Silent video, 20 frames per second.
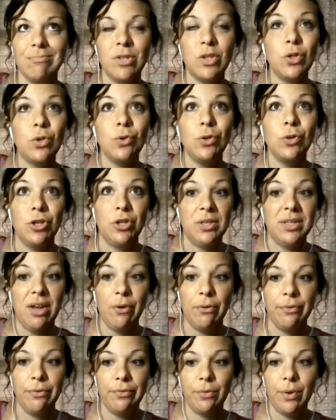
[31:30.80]

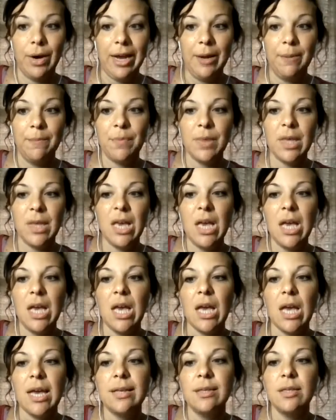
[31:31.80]
yourself, right?
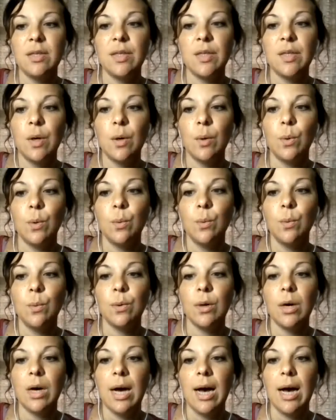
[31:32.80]
And so
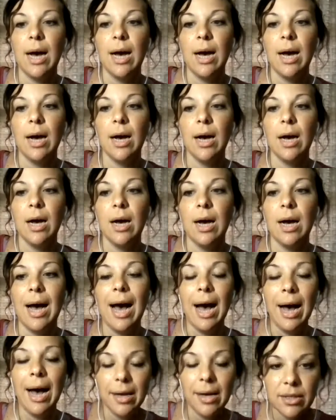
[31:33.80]

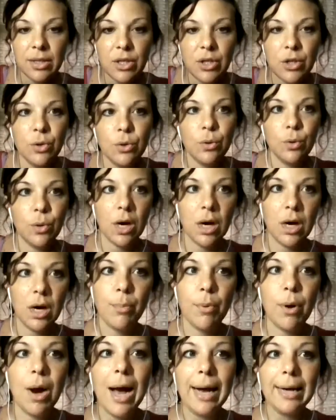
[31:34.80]
as you are
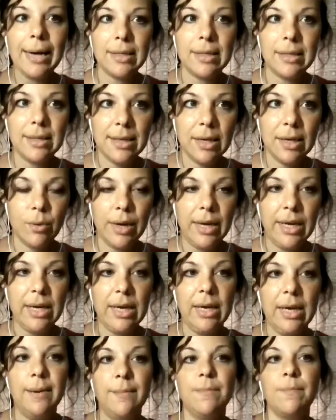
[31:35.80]
practicing
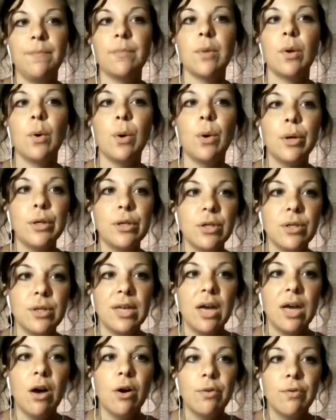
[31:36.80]
Reiki on
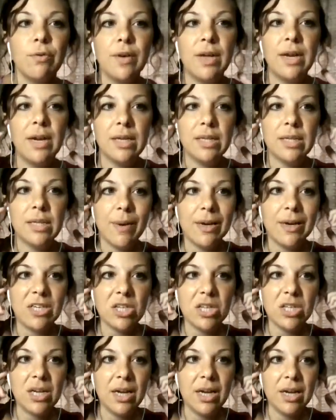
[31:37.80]
yourself, and
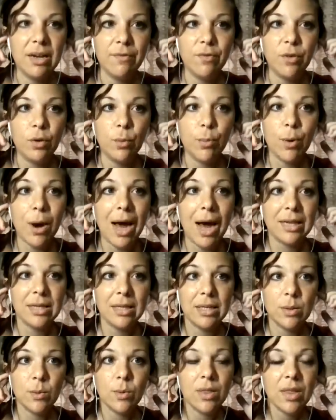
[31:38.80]
especially if you
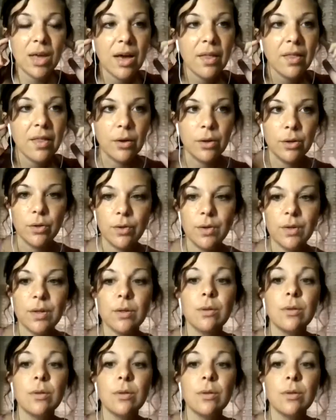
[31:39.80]
practice with others,